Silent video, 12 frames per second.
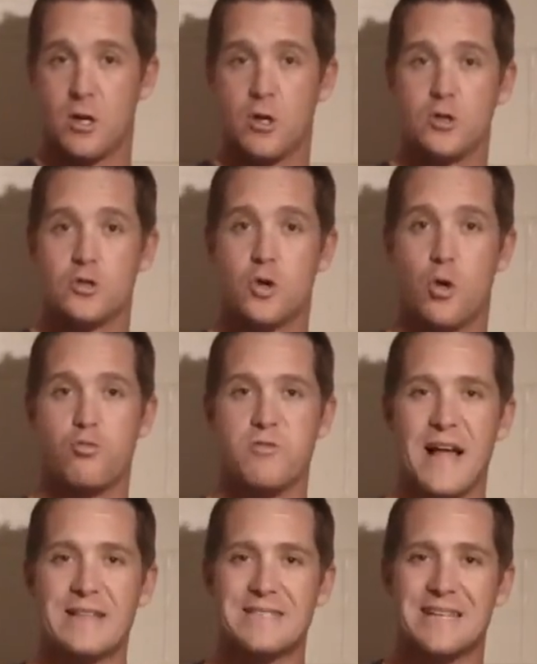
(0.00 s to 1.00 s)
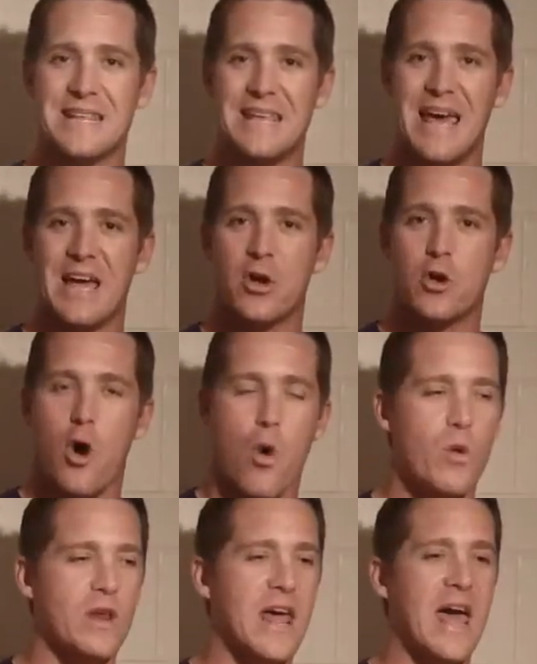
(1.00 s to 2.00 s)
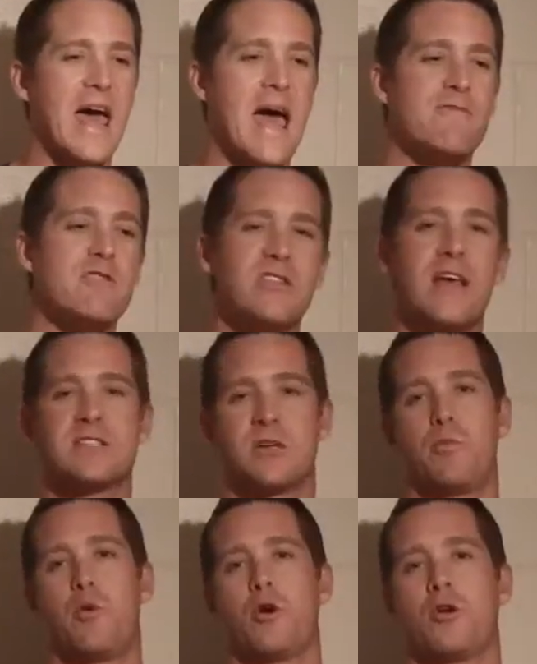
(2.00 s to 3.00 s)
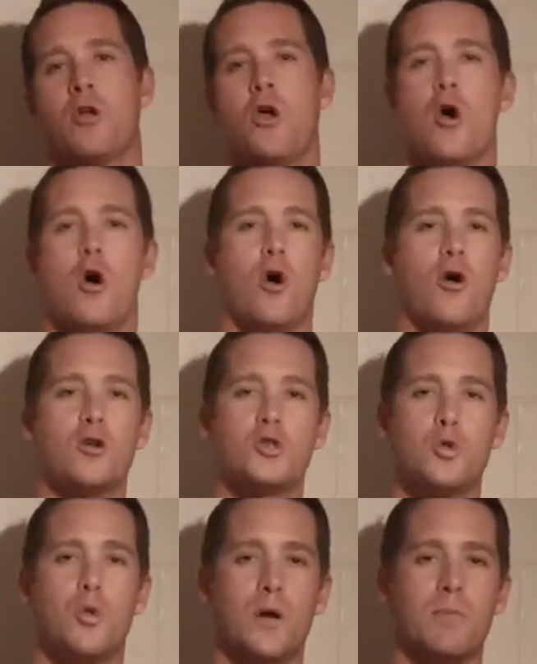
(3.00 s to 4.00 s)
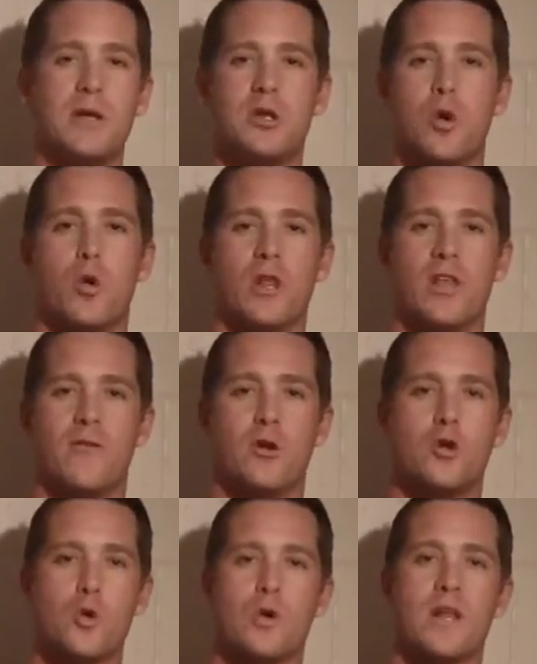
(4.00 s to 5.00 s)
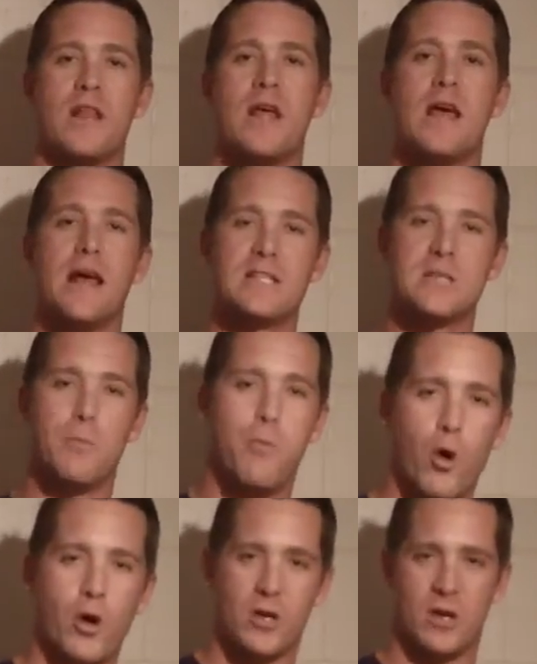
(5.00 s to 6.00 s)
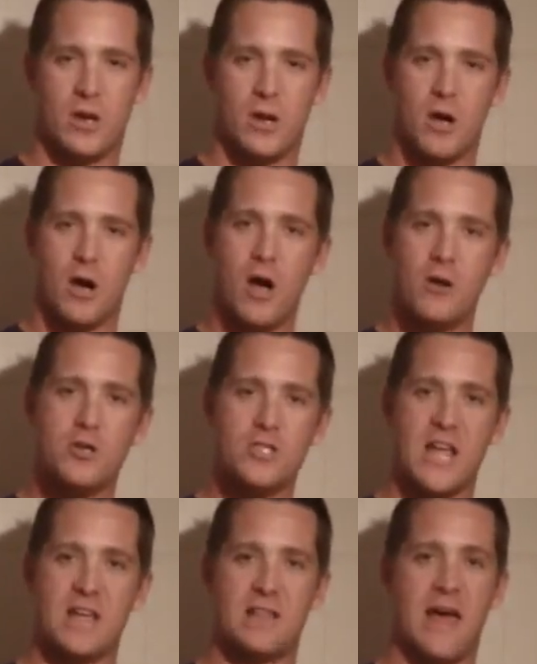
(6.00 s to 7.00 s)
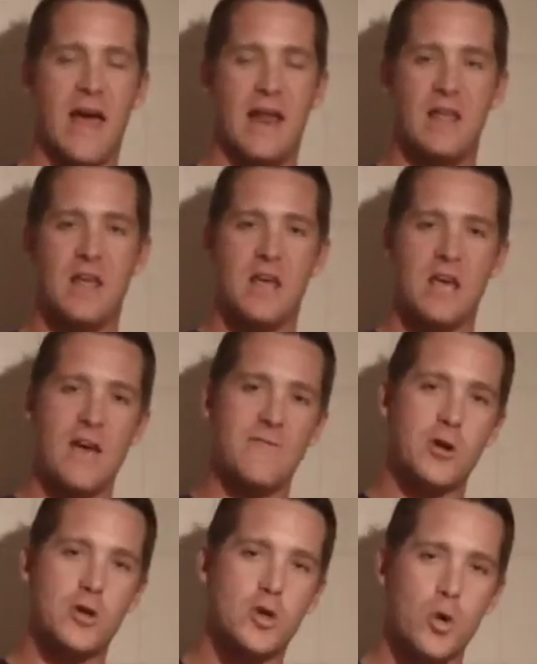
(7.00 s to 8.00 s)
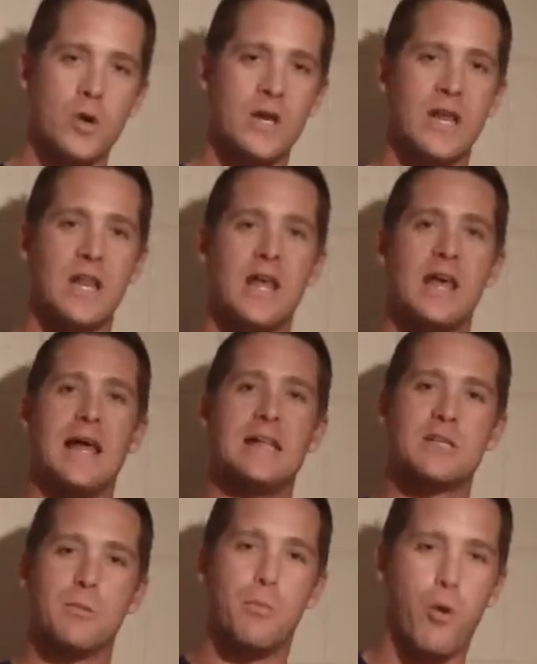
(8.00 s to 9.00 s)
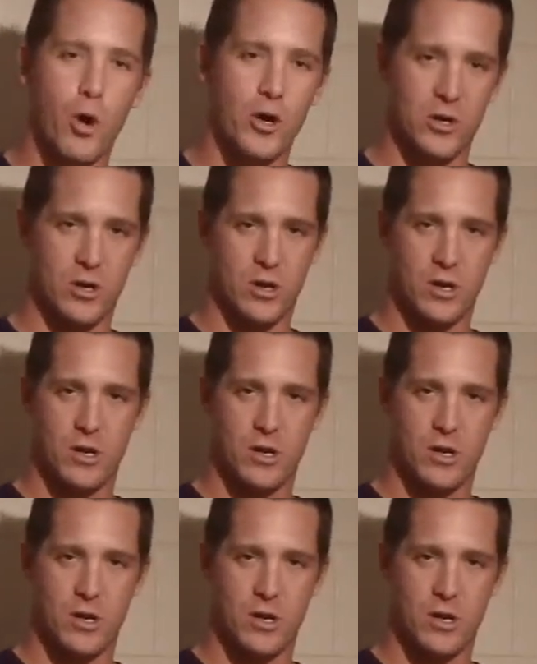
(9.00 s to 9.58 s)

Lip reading: So let's get going. Everything's important, or else you wouldn't be doing it. If you're doing it, it's important. Understand that. If you're doing it, it's important.